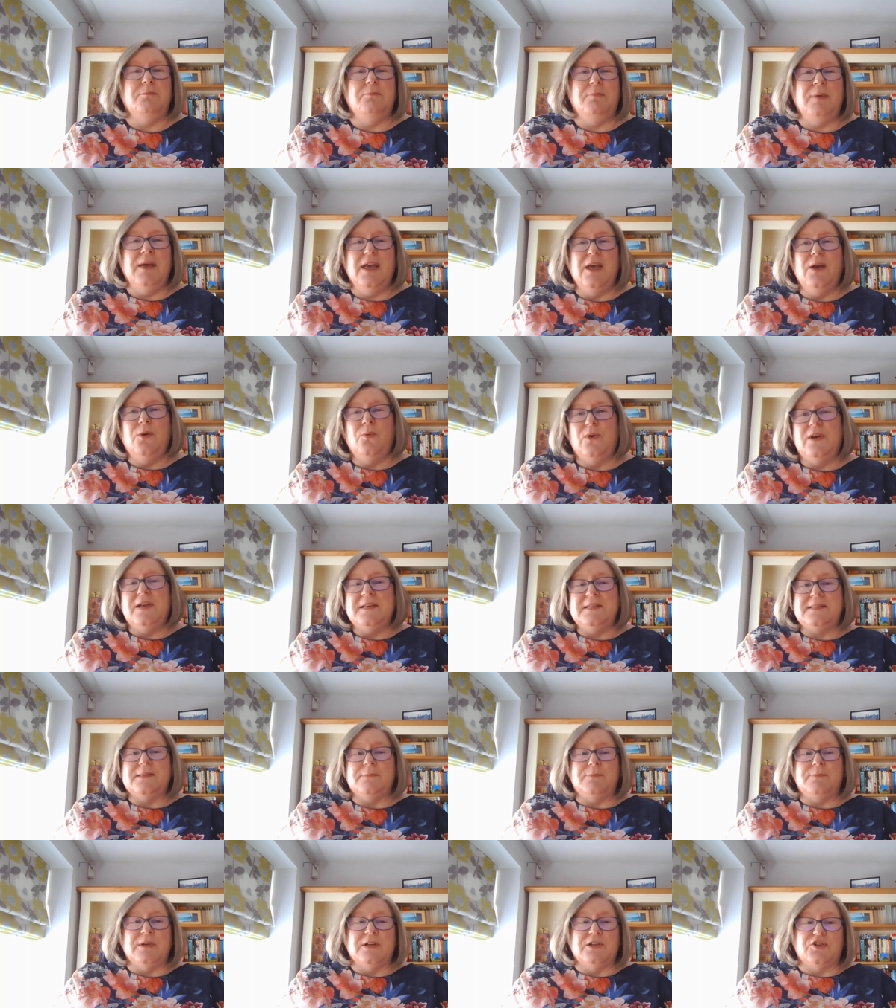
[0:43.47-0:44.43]
Beer
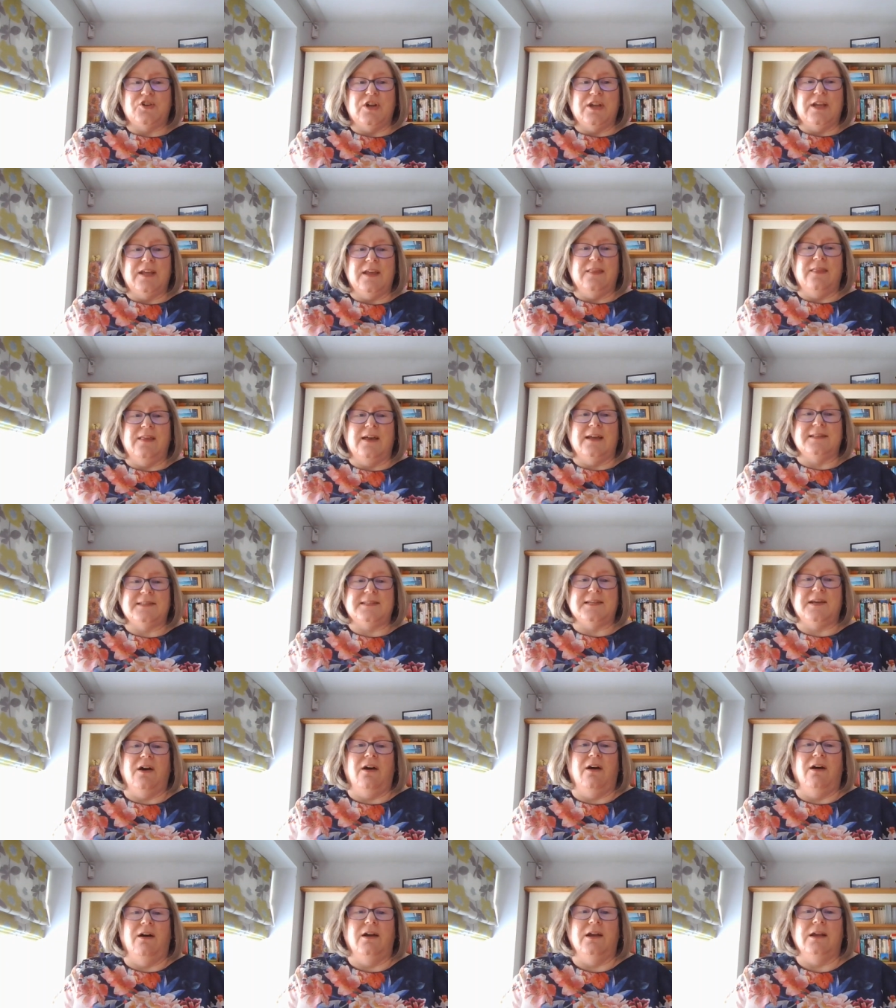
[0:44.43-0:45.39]
was a big drink at that
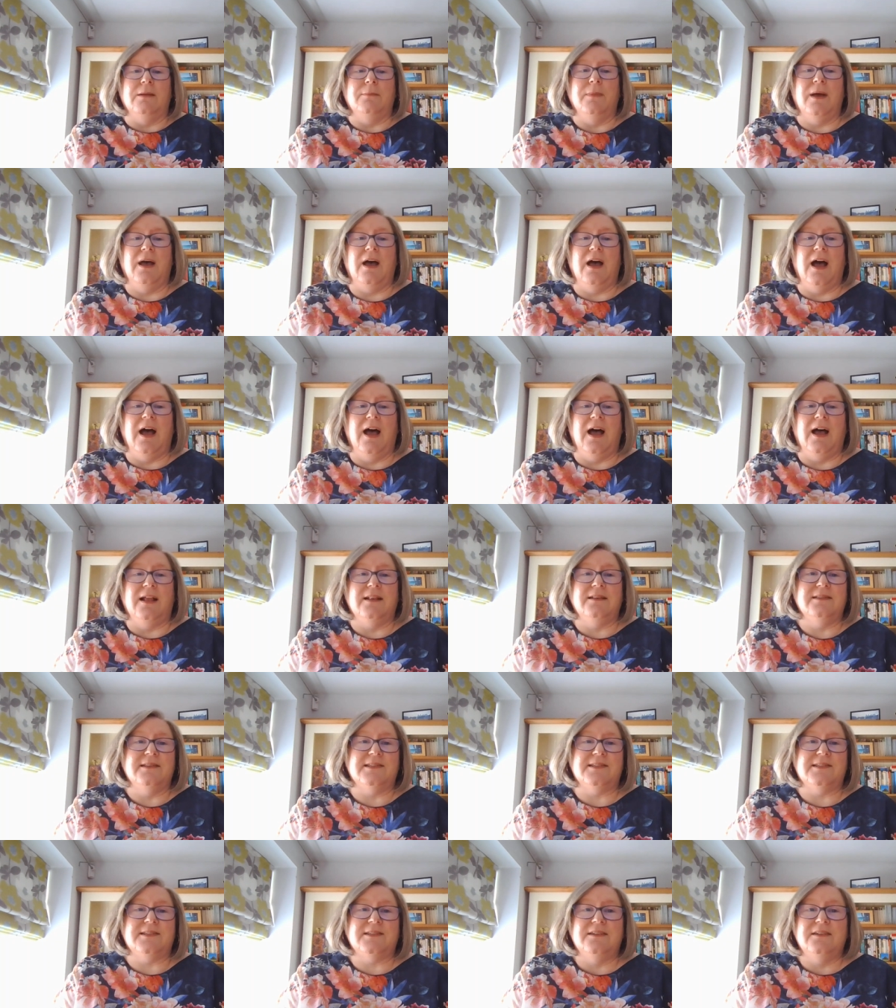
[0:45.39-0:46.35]
time,
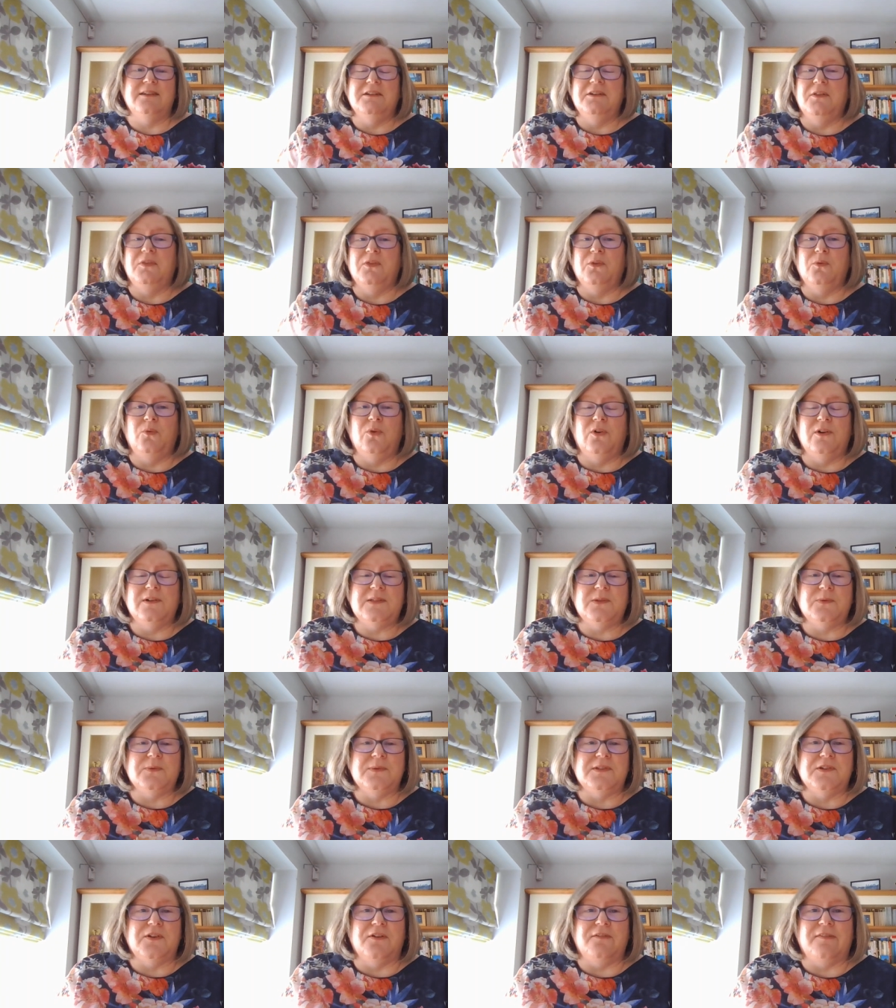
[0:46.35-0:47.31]
and the water
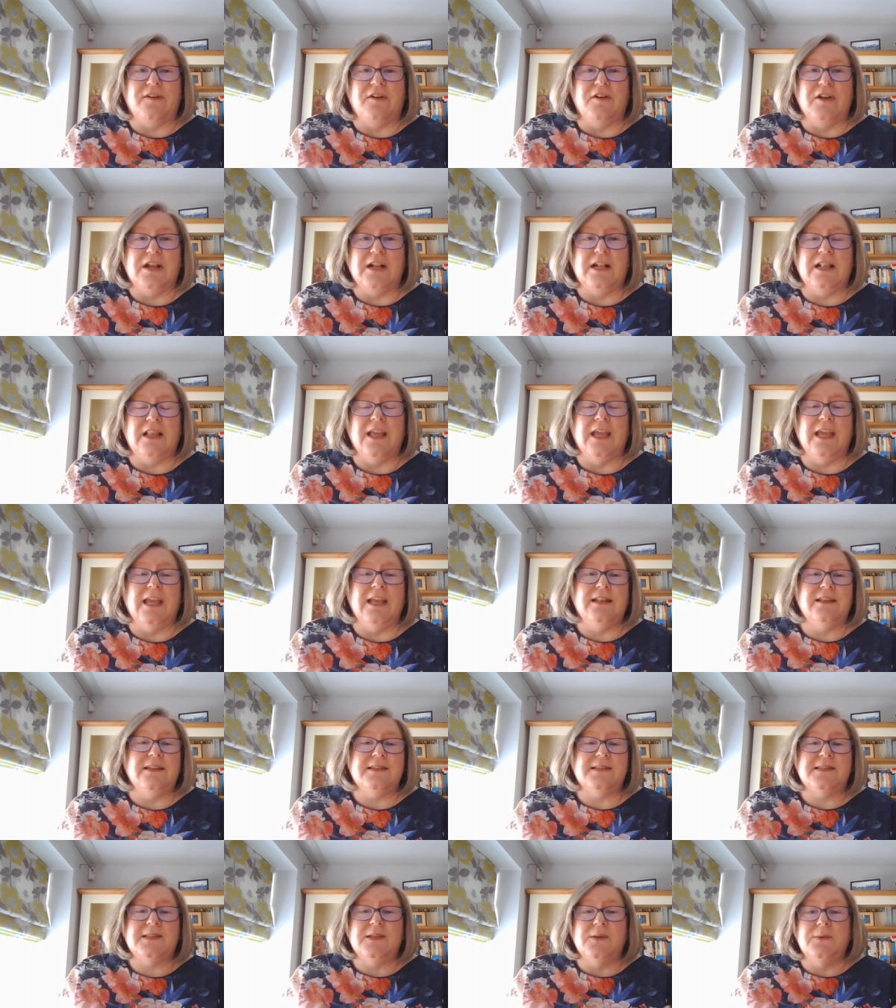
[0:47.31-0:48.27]
was not very clean,
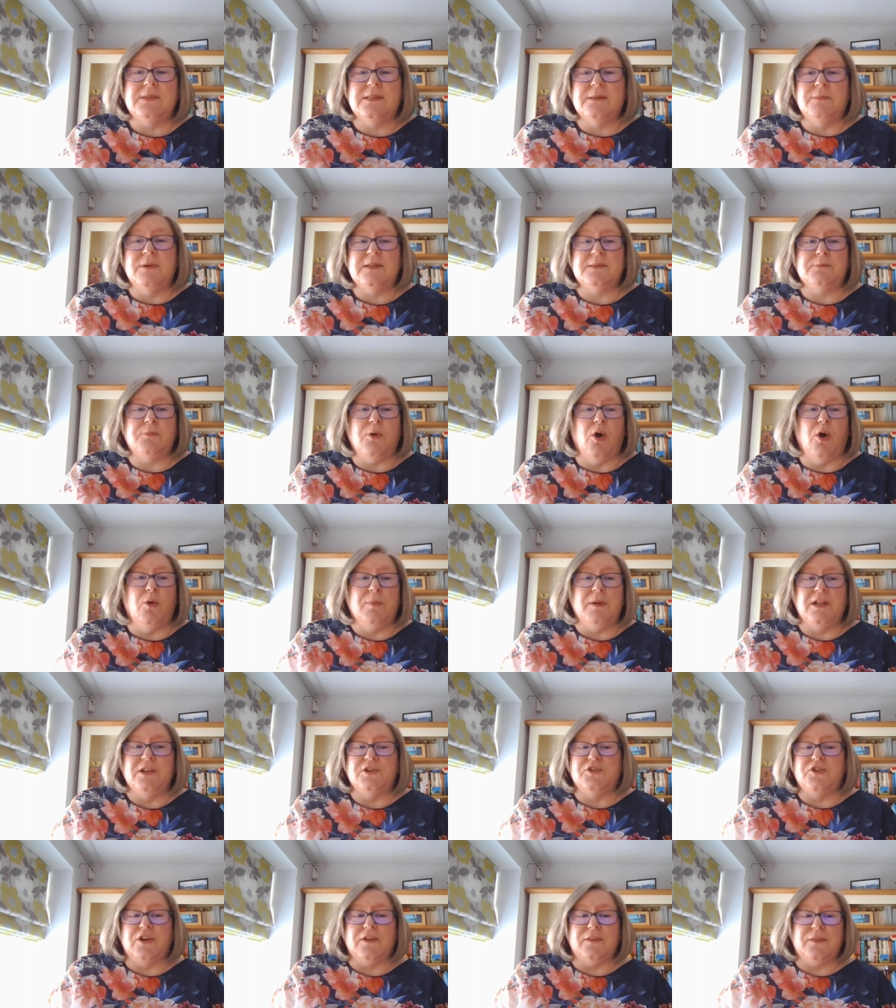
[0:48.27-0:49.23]
so it was the most
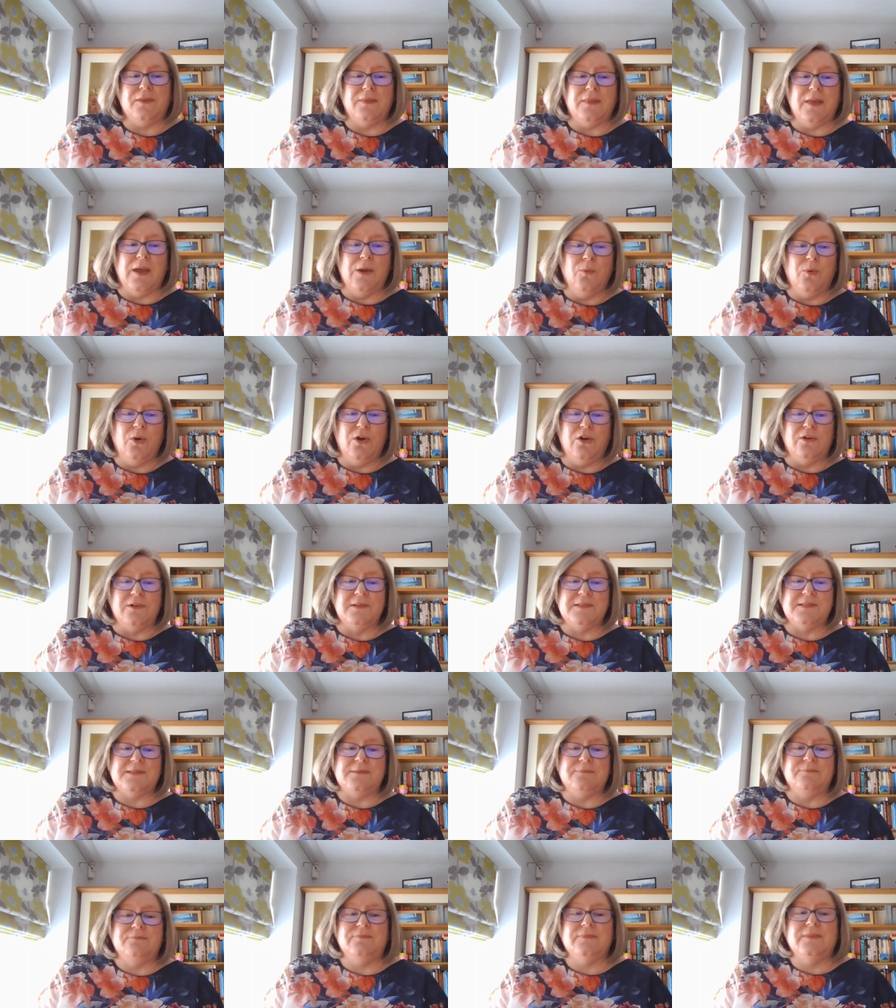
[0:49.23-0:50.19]
popular drink that there
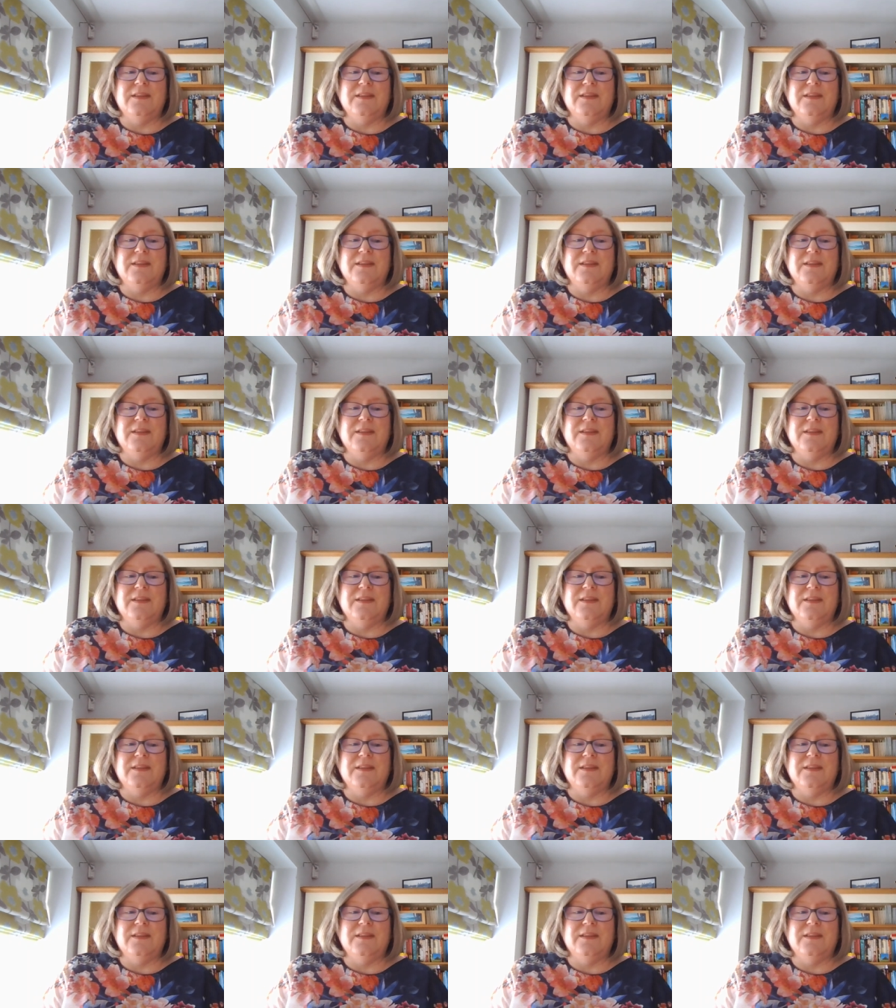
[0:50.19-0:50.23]
was.